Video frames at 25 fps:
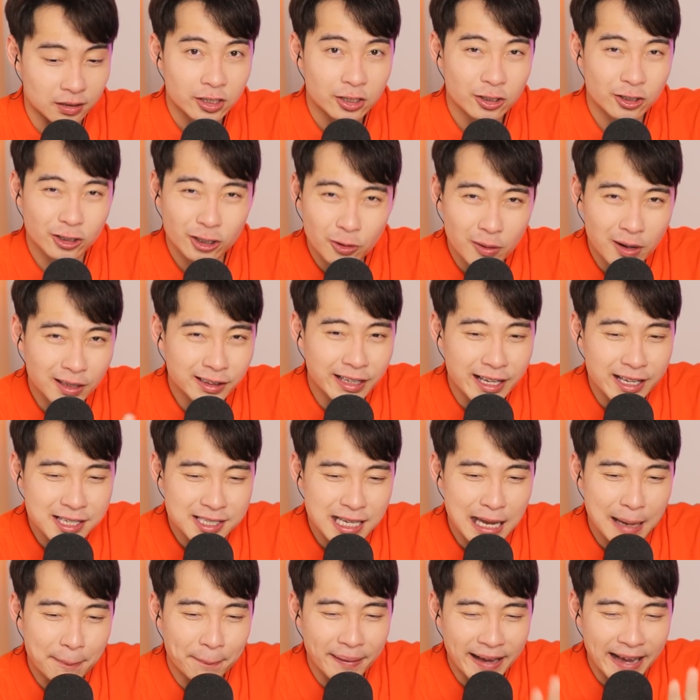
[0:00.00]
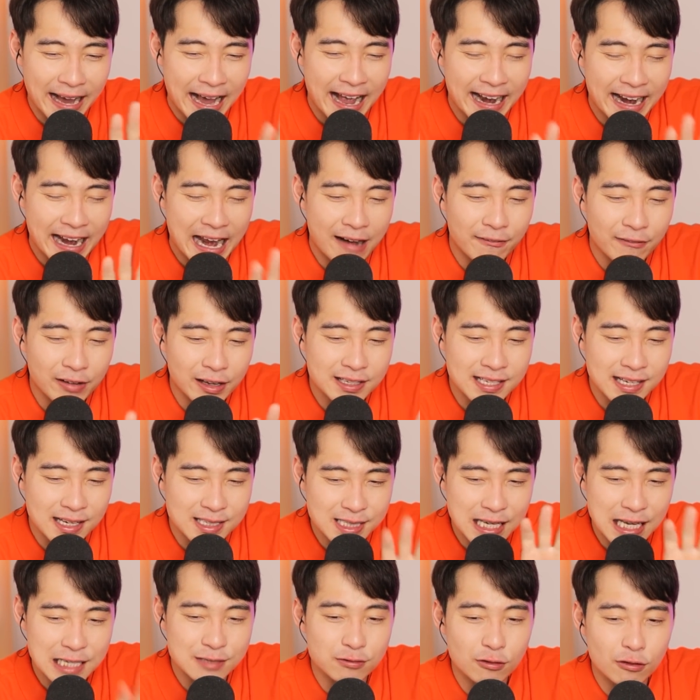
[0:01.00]
You know what they say, behind every
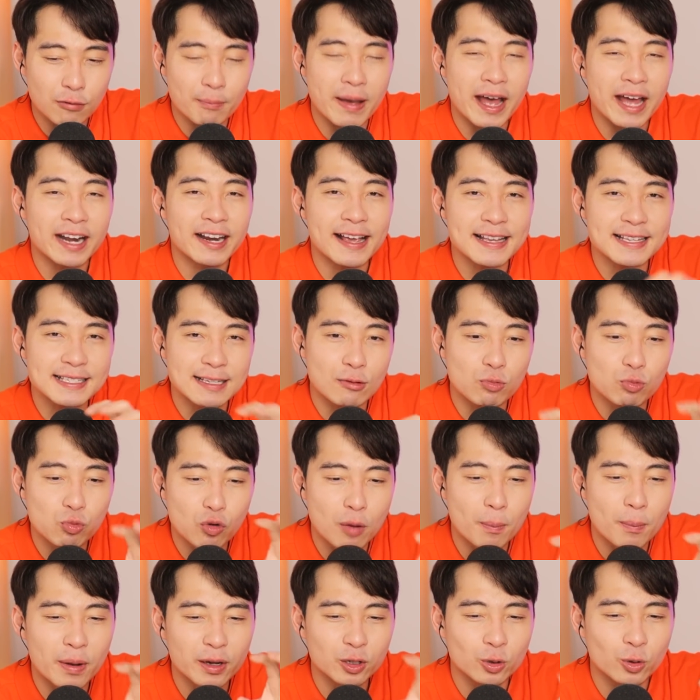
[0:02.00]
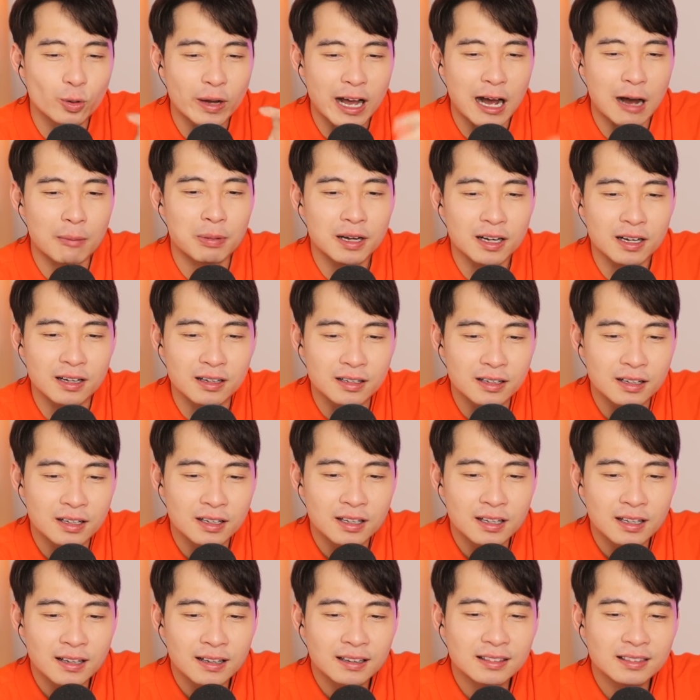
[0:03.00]
successful man is a woman who helped her?
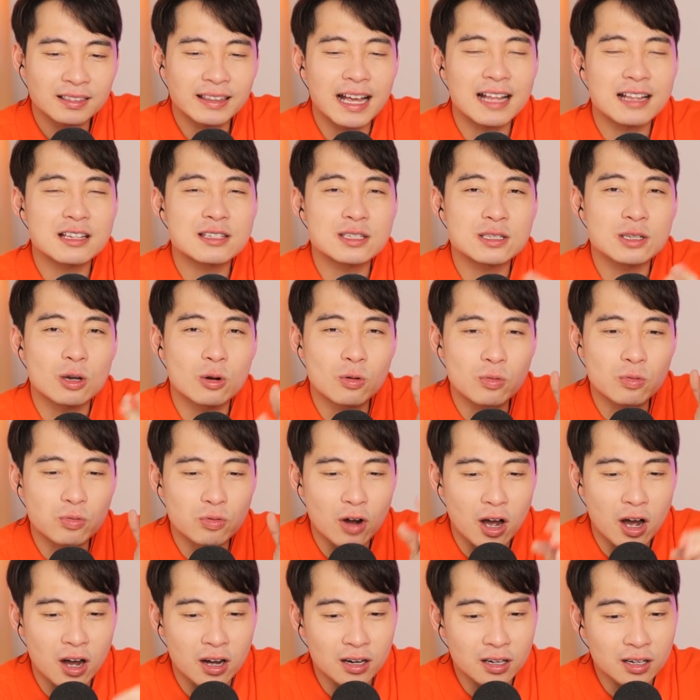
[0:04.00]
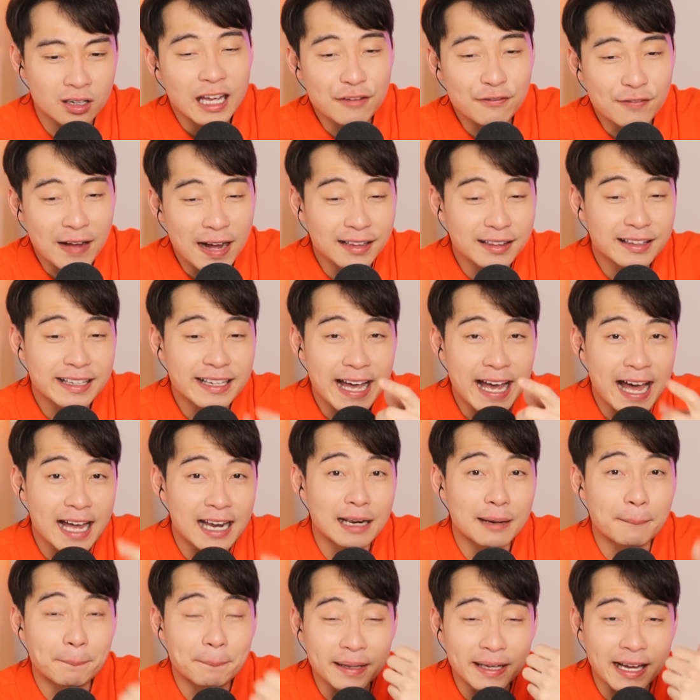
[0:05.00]
That's so wrong. If Auntie
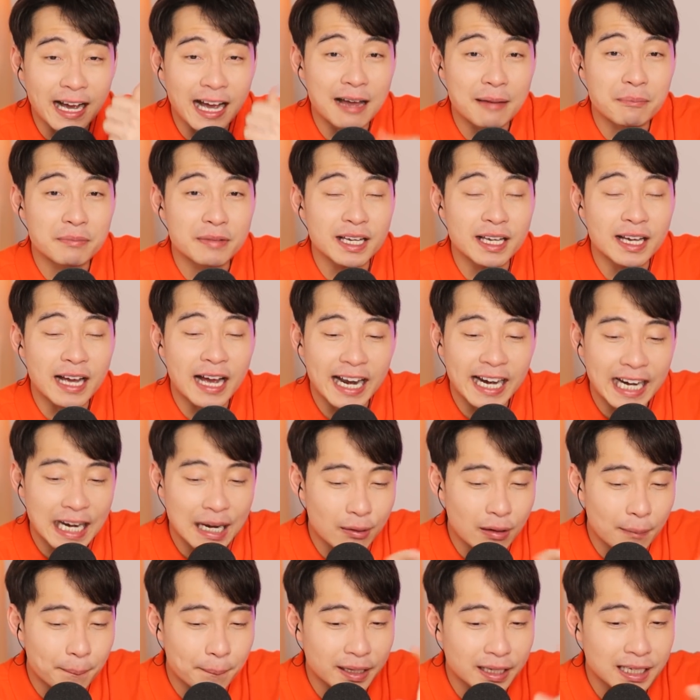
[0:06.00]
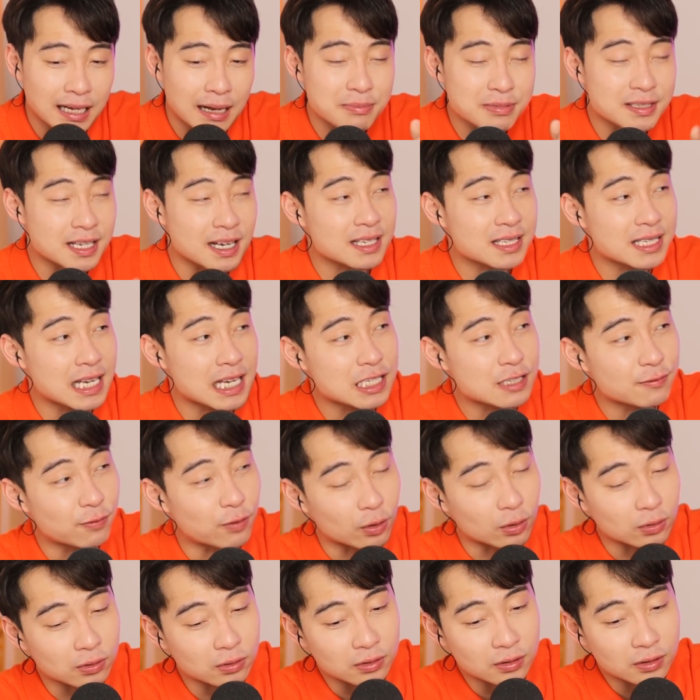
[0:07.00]
Helen behind me, I never become
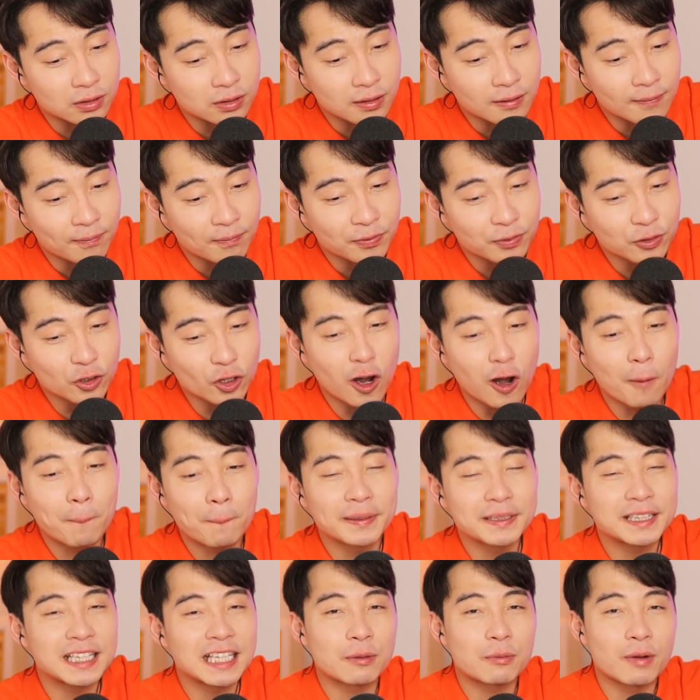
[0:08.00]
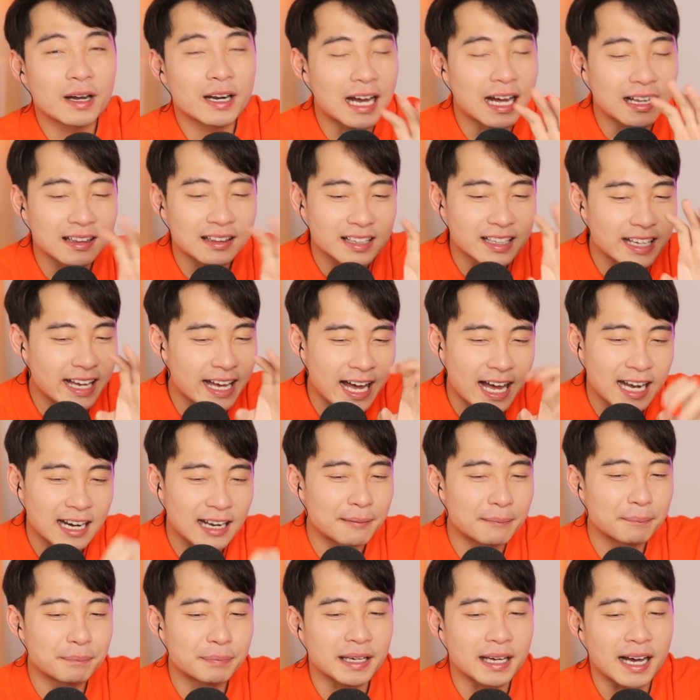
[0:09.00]
successful. Nobody want Auntie
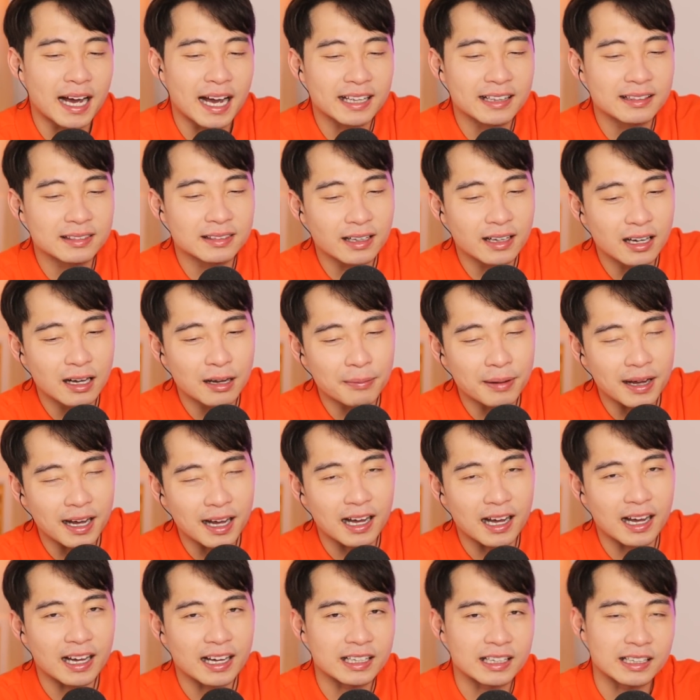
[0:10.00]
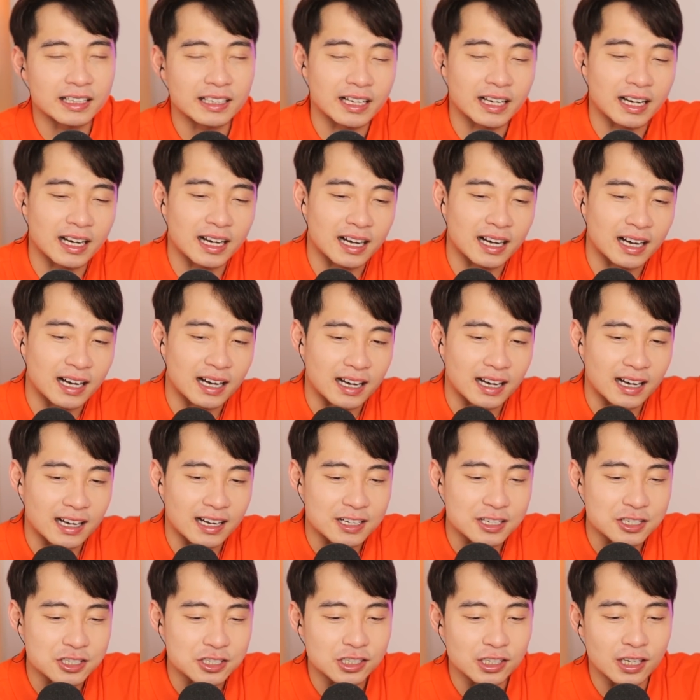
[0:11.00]
Helen behind them.
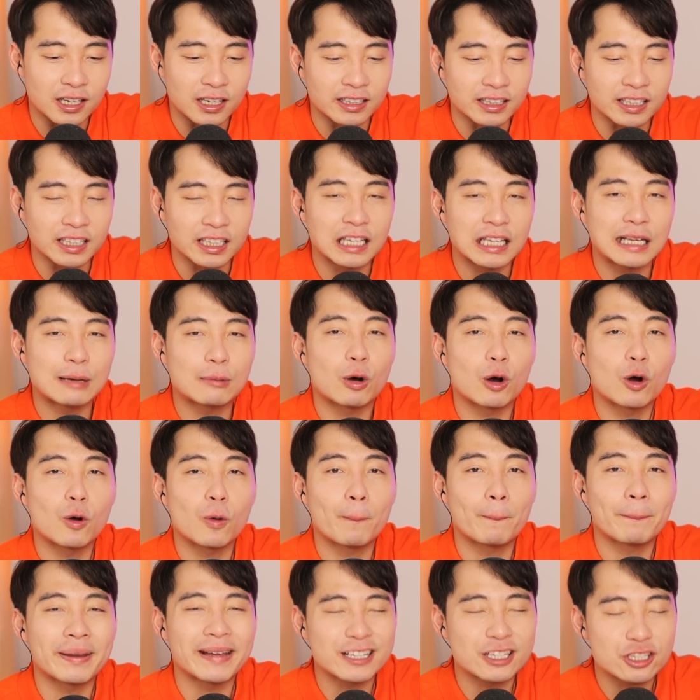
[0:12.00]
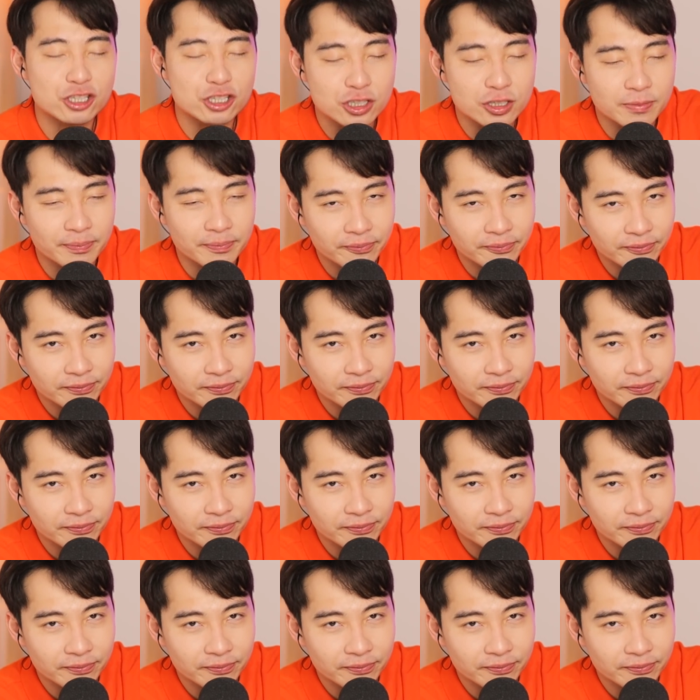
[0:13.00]
Hiya, she a evil bitch.